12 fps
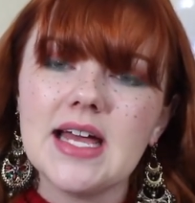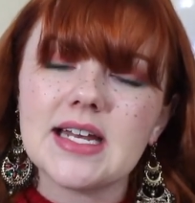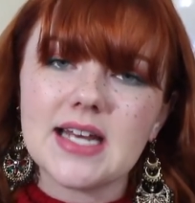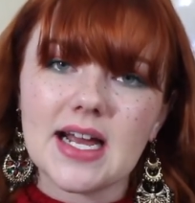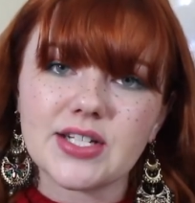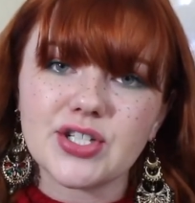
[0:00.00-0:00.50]

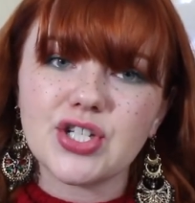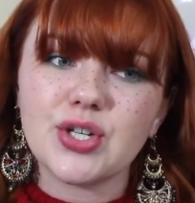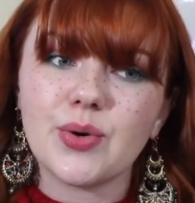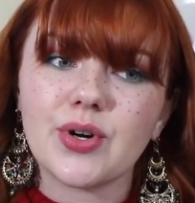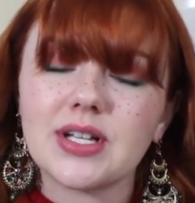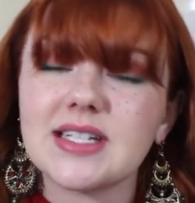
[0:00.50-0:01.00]
next to
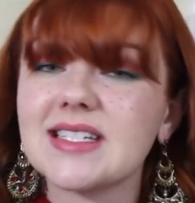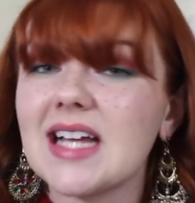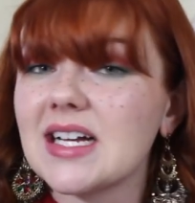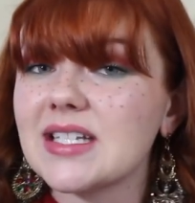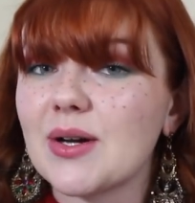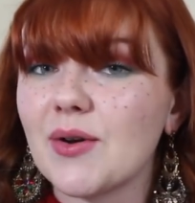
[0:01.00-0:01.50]
you, or at least
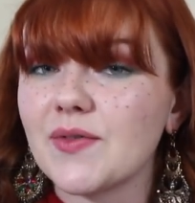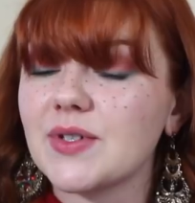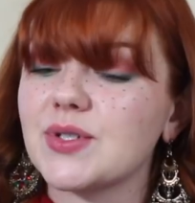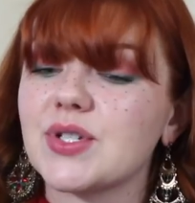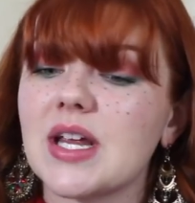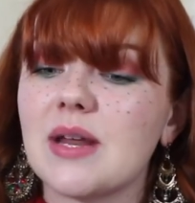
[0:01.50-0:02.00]
that's how it
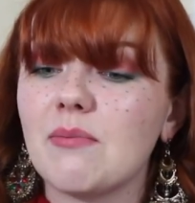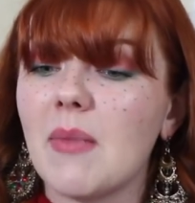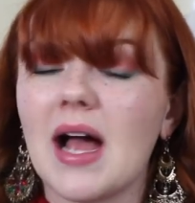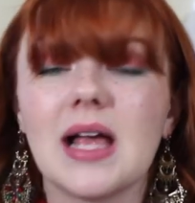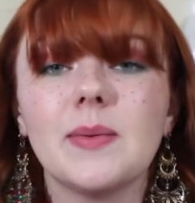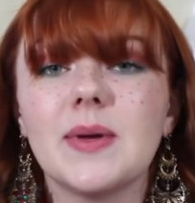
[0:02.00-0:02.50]
feels in
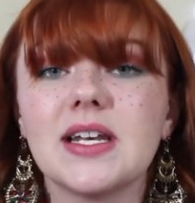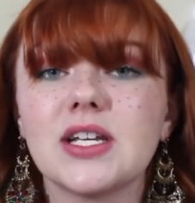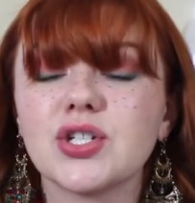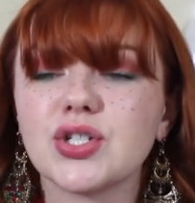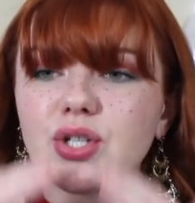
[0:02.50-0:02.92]
my opinion.